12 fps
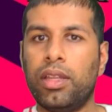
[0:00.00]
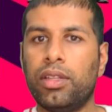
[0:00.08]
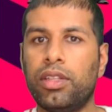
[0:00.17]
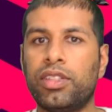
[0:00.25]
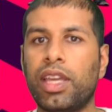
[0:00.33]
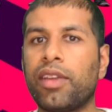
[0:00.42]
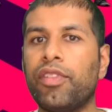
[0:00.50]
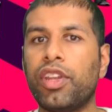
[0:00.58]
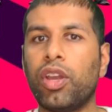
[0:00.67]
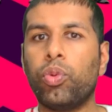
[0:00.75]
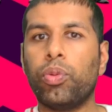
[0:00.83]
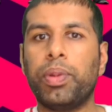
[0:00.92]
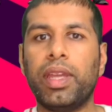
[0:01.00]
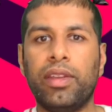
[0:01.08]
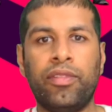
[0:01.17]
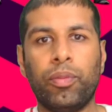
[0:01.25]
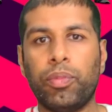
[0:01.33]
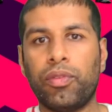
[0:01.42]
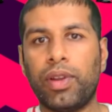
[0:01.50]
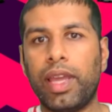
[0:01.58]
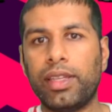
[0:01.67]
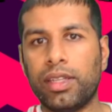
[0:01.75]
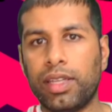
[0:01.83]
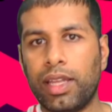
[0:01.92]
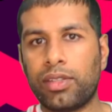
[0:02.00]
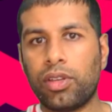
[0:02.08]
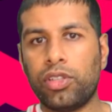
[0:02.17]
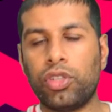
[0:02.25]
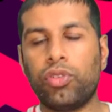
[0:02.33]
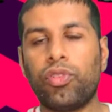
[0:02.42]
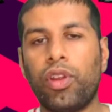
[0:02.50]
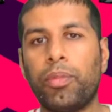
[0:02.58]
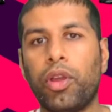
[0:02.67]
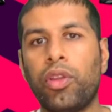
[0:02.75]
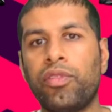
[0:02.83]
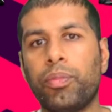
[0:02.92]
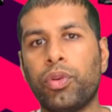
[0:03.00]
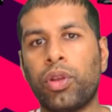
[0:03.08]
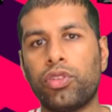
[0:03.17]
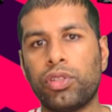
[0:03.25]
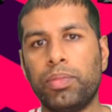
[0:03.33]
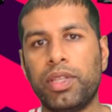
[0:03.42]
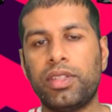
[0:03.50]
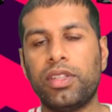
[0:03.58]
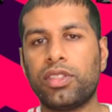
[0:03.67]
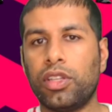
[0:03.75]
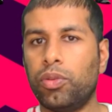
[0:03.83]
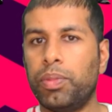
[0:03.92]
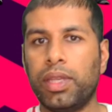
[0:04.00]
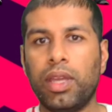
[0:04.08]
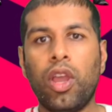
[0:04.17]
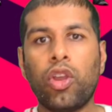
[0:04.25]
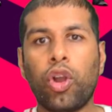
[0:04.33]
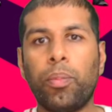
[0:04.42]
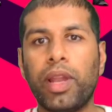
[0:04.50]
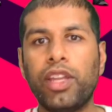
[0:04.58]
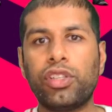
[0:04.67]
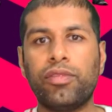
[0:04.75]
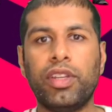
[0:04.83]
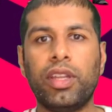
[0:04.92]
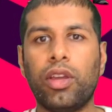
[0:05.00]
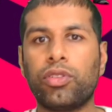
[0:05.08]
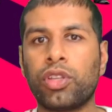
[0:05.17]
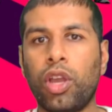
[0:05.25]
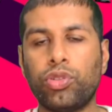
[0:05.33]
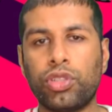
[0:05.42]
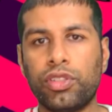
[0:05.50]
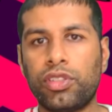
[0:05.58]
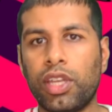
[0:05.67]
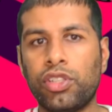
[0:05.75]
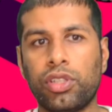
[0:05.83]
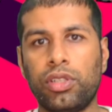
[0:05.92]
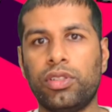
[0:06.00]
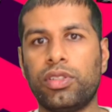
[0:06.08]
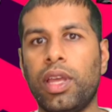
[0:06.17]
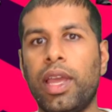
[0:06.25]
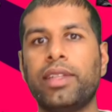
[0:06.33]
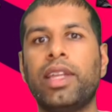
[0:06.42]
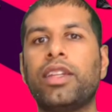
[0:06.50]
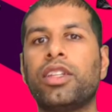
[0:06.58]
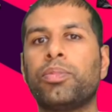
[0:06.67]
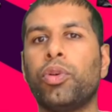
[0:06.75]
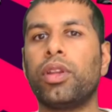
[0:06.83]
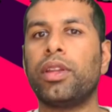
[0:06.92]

the second video will be football related, as I do run my own football coaching business. So there'll be compilation videos, coaching sessions, tactical